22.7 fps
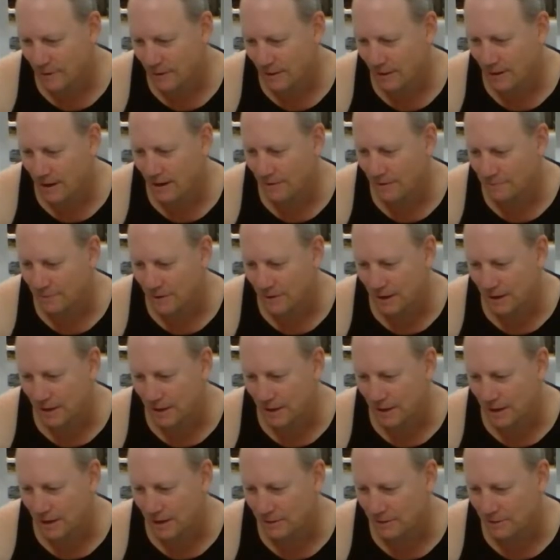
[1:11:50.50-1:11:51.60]
laughed out
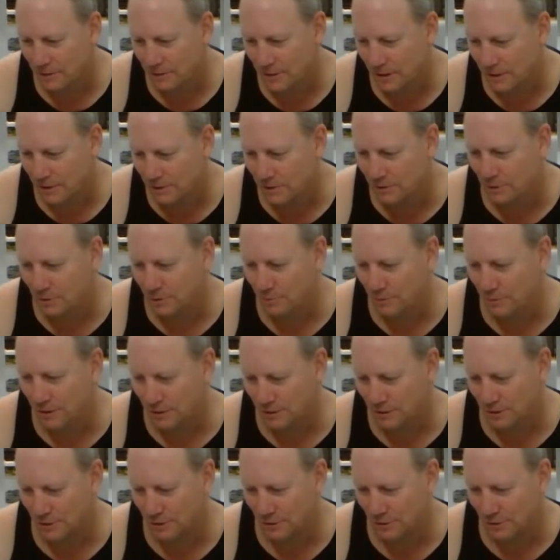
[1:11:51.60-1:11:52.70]
loud, and I don't normally
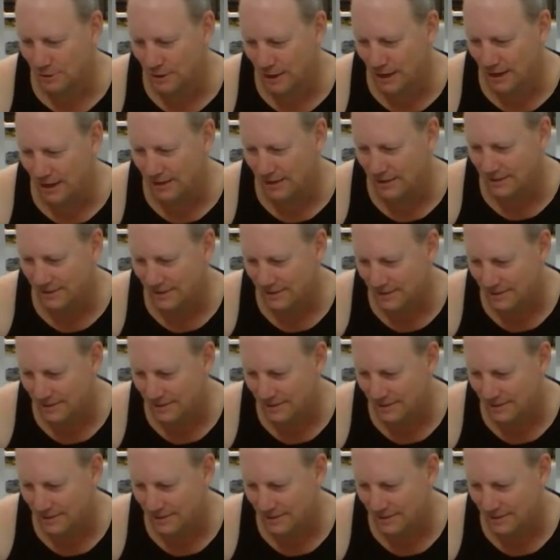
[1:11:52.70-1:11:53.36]
do that.